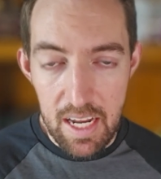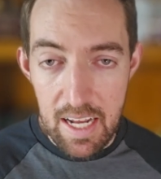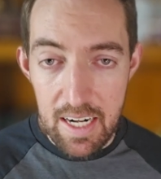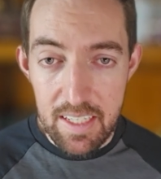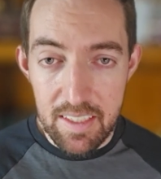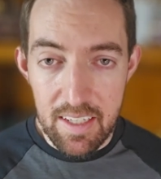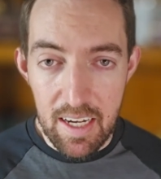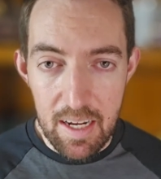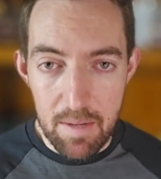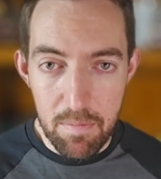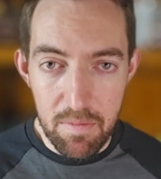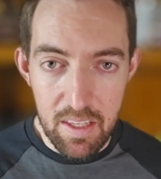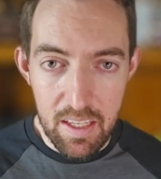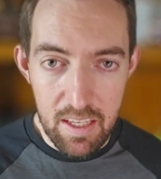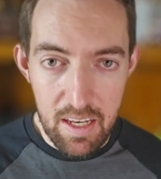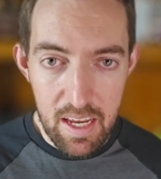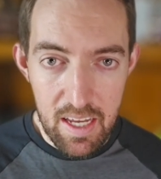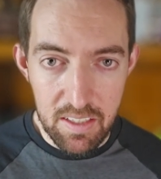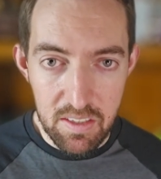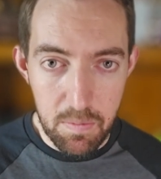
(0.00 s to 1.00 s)
Anytime
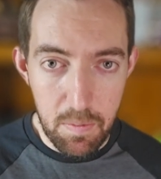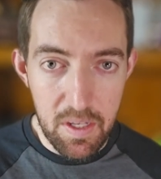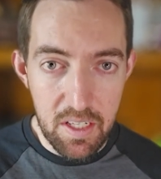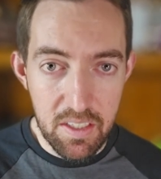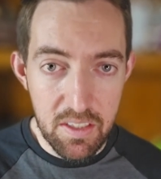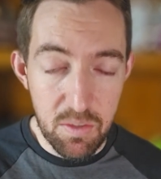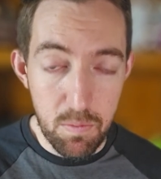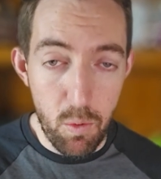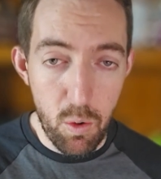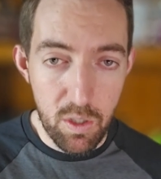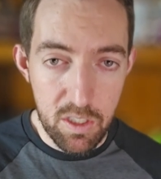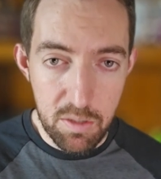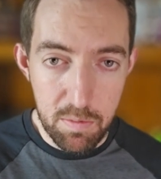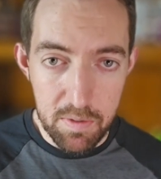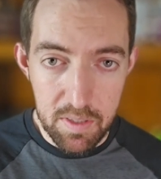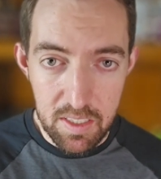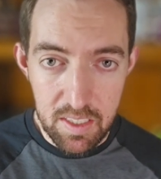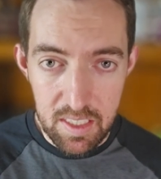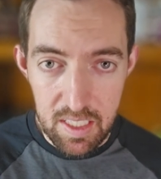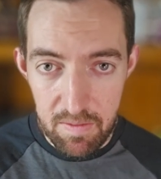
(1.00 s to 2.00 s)
that a spell is more
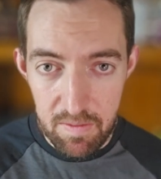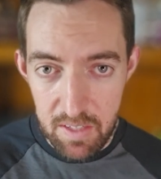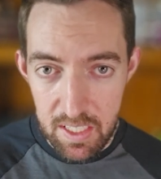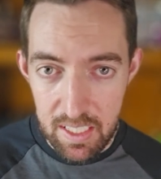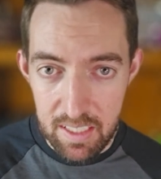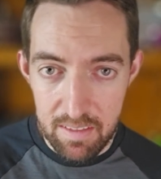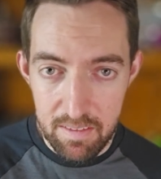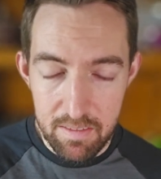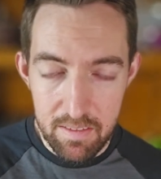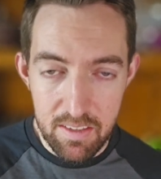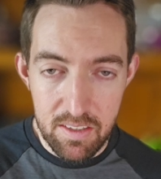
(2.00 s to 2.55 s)
specific